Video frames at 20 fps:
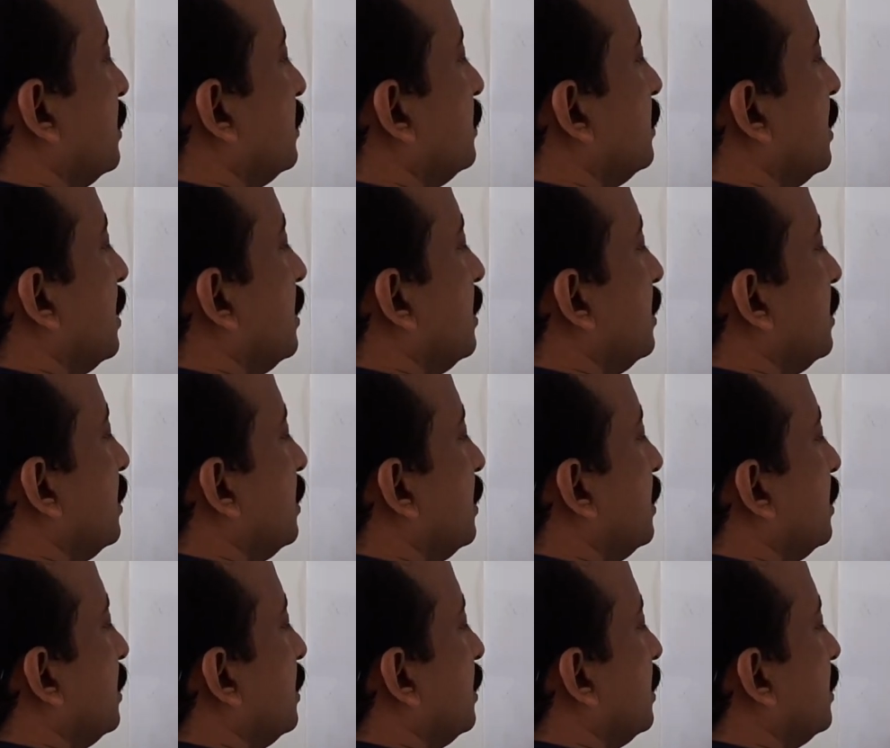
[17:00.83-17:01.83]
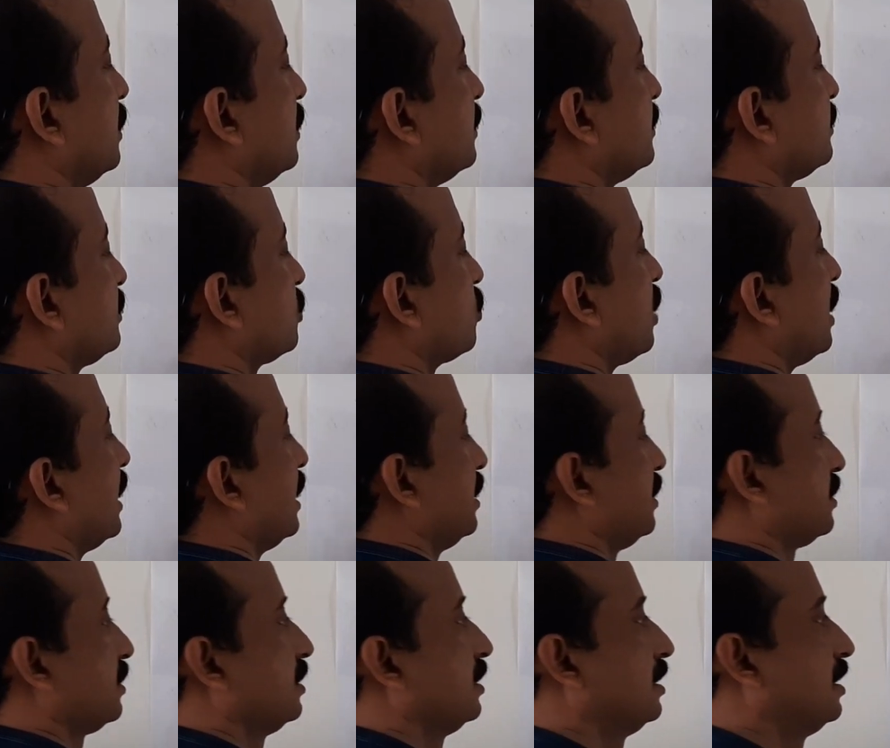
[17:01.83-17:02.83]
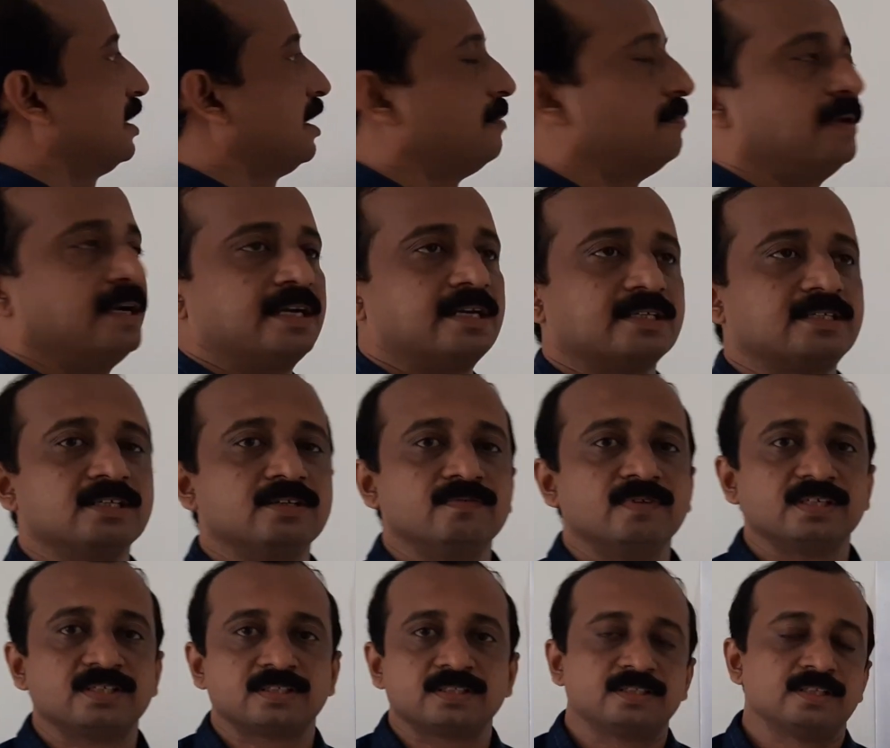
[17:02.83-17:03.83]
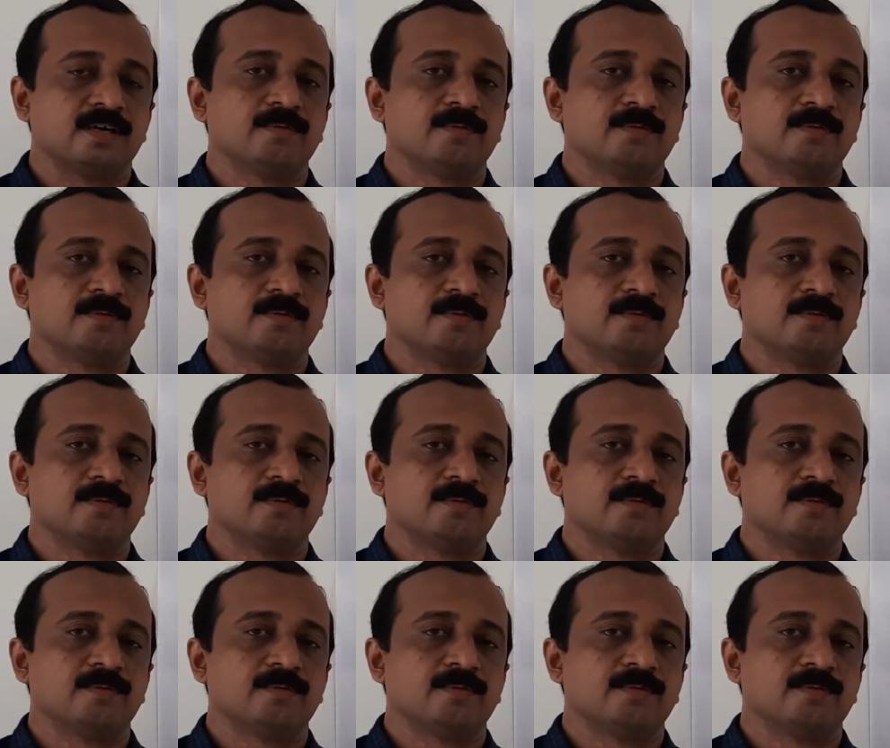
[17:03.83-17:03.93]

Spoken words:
Then square. A matrix in which